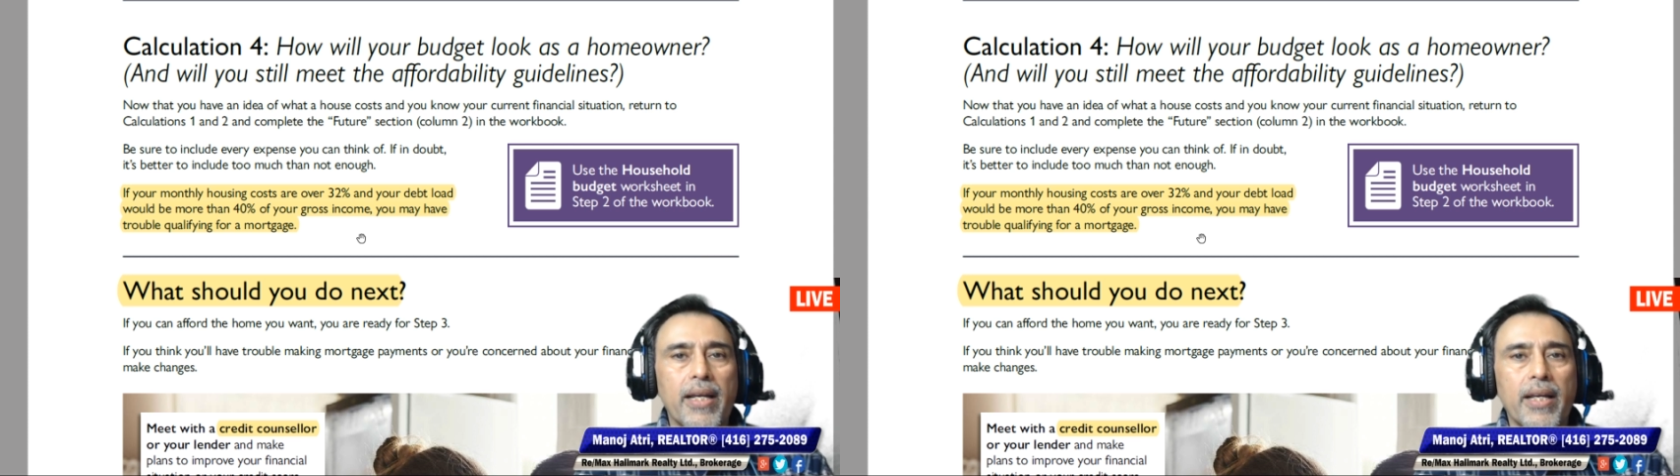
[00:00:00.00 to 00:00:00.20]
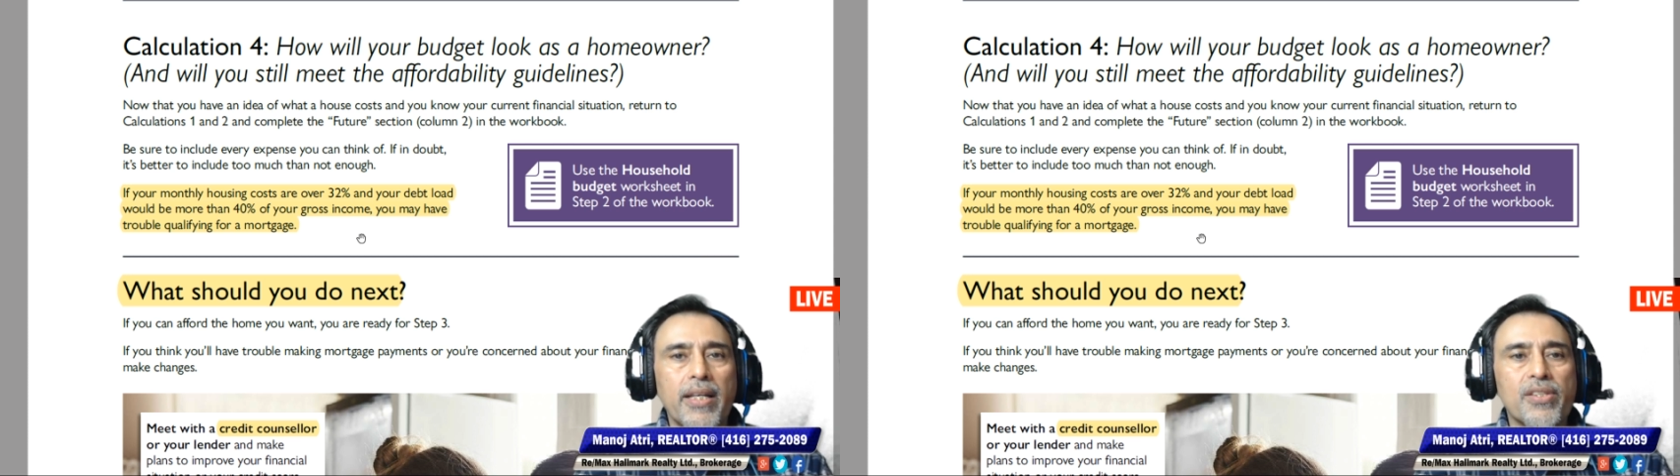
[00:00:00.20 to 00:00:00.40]

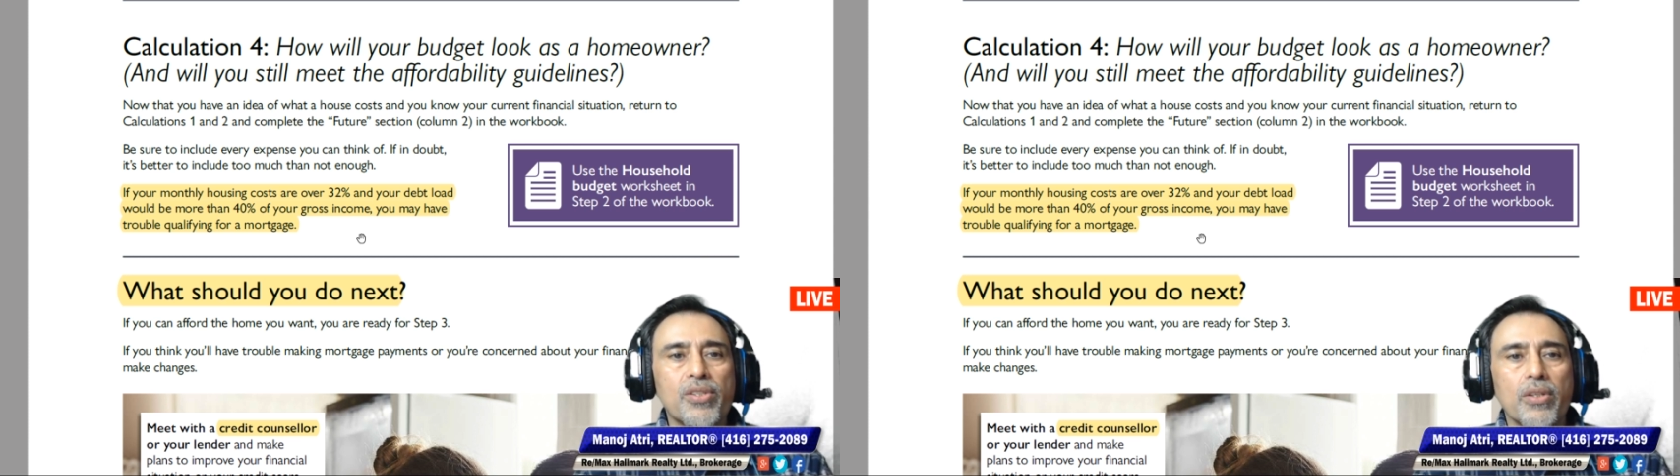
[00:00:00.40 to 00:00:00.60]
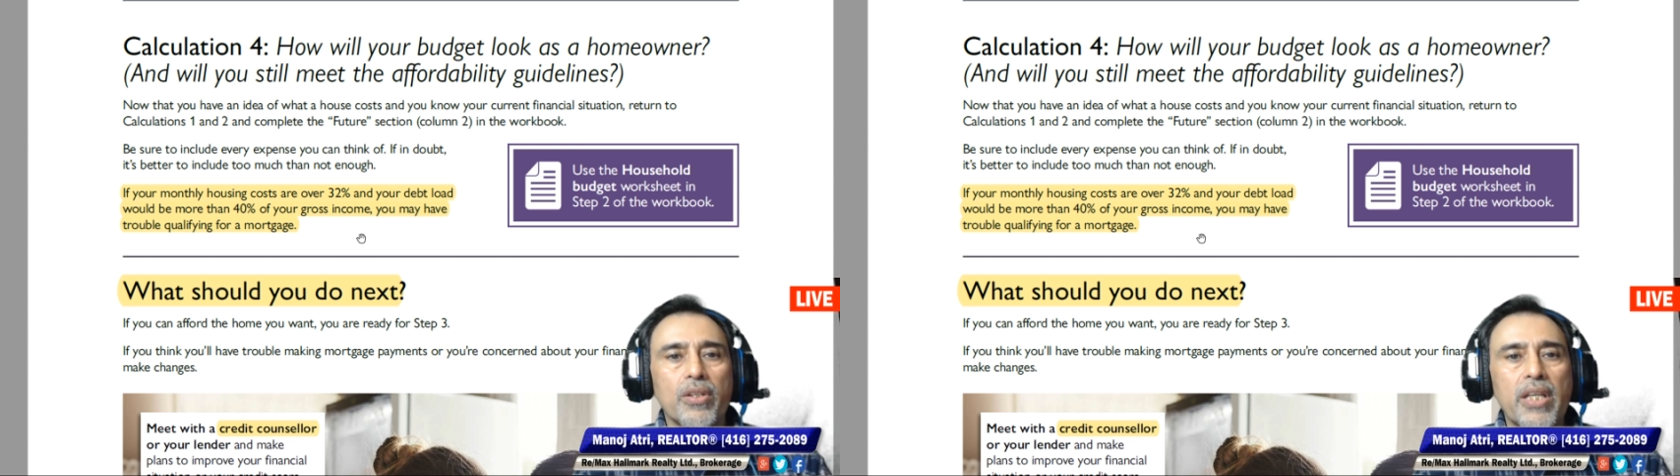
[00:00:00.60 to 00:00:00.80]

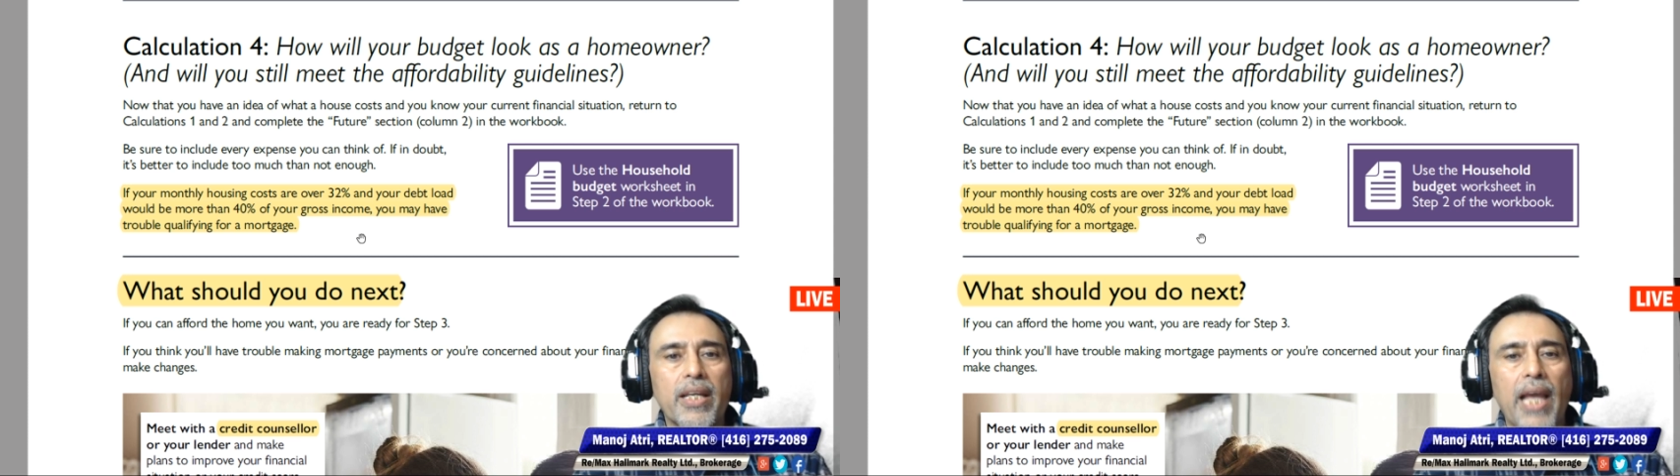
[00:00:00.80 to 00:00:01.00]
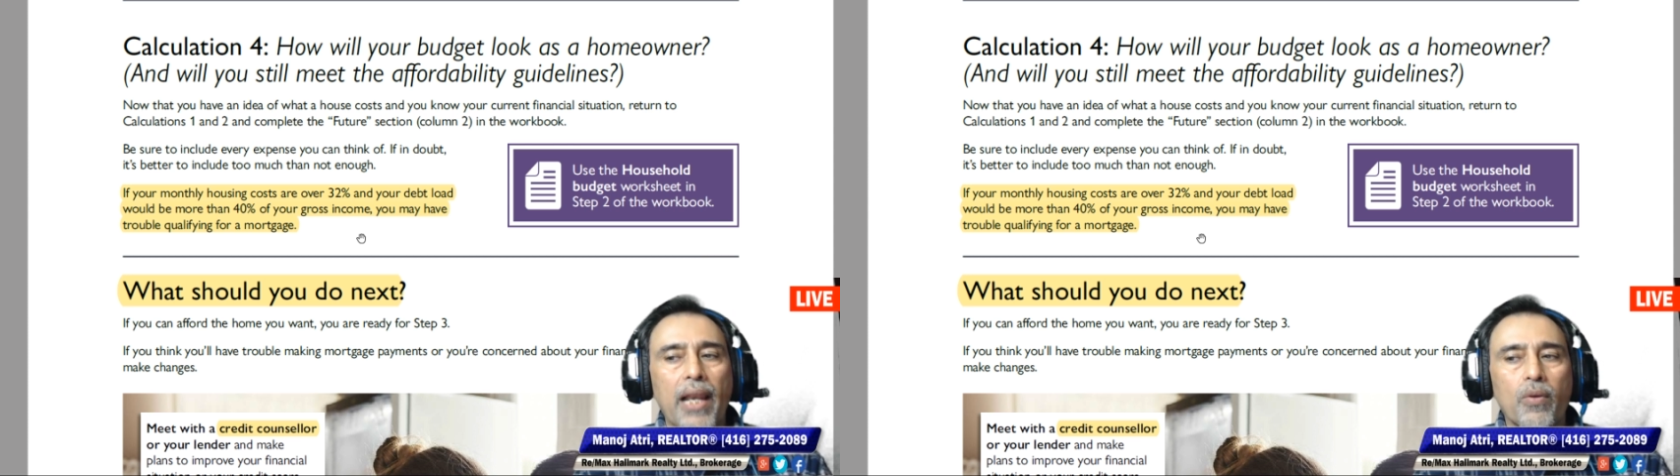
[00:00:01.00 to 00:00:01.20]
is the
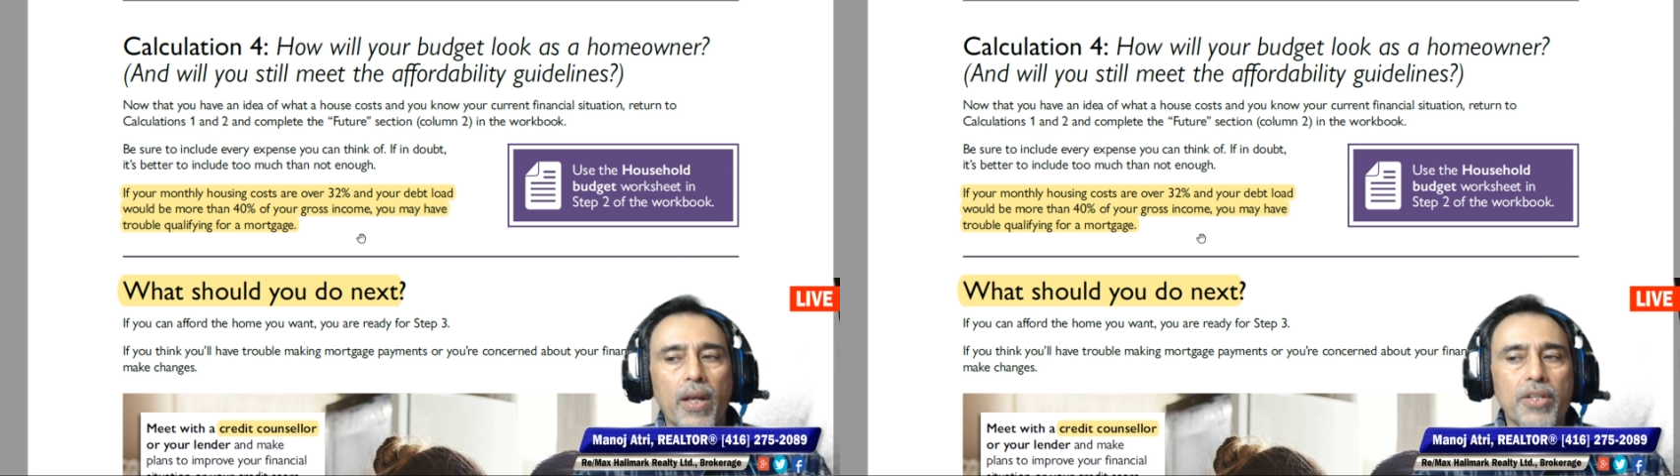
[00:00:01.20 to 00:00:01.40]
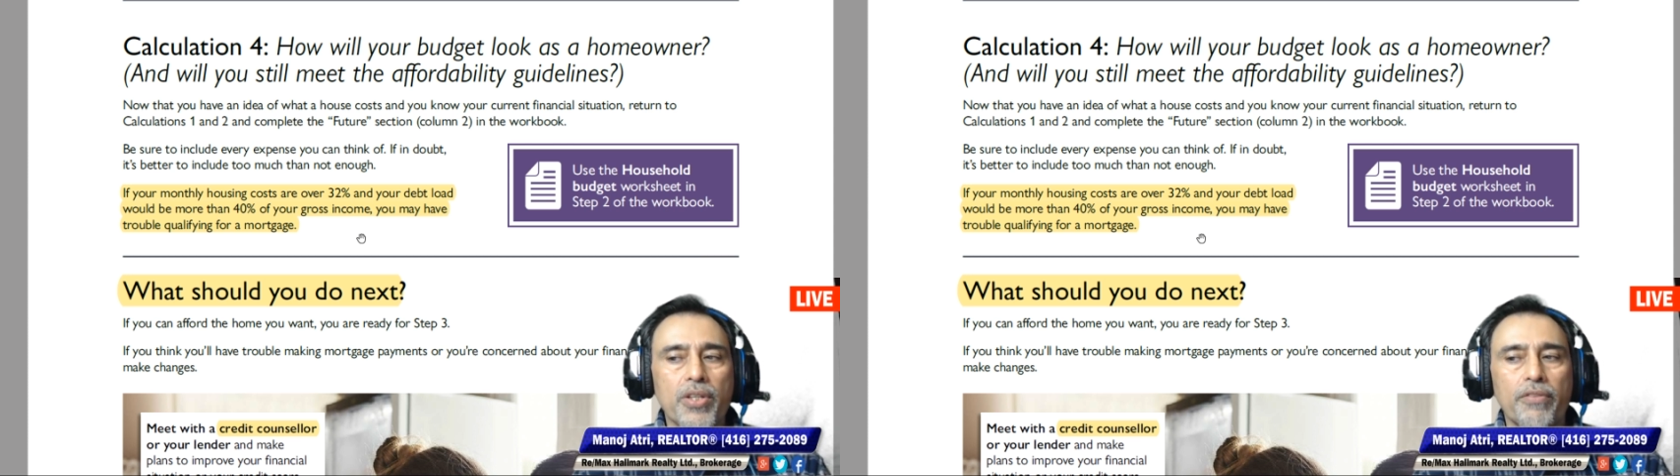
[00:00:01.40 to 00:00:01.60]

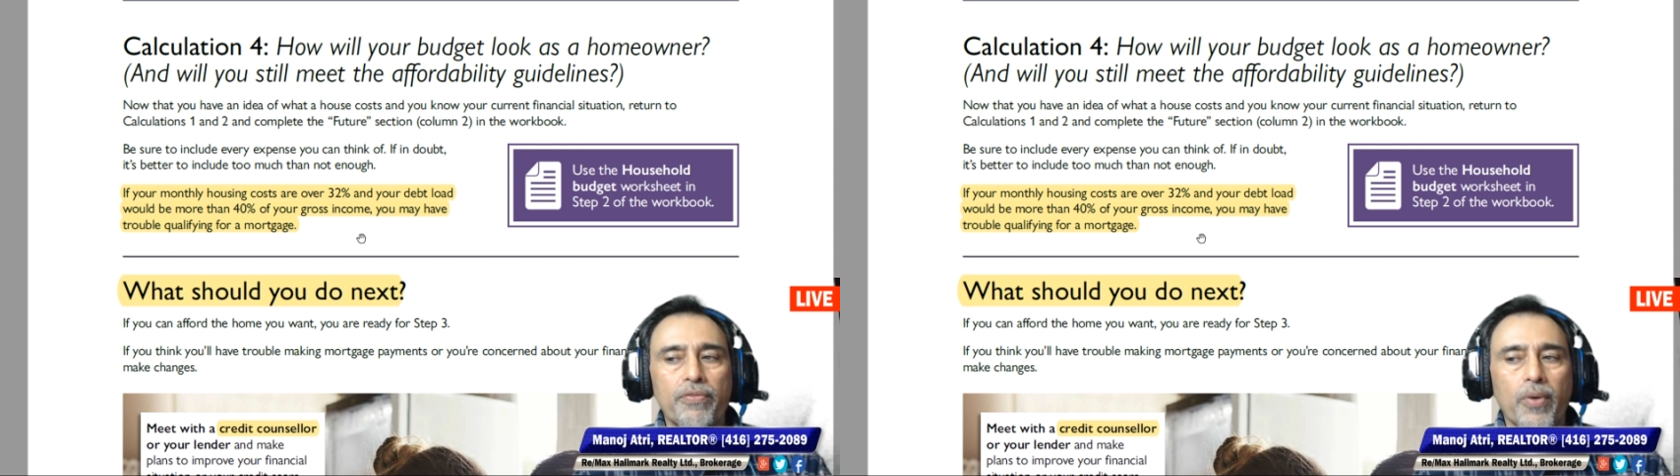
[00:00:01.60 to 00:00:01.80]
calculation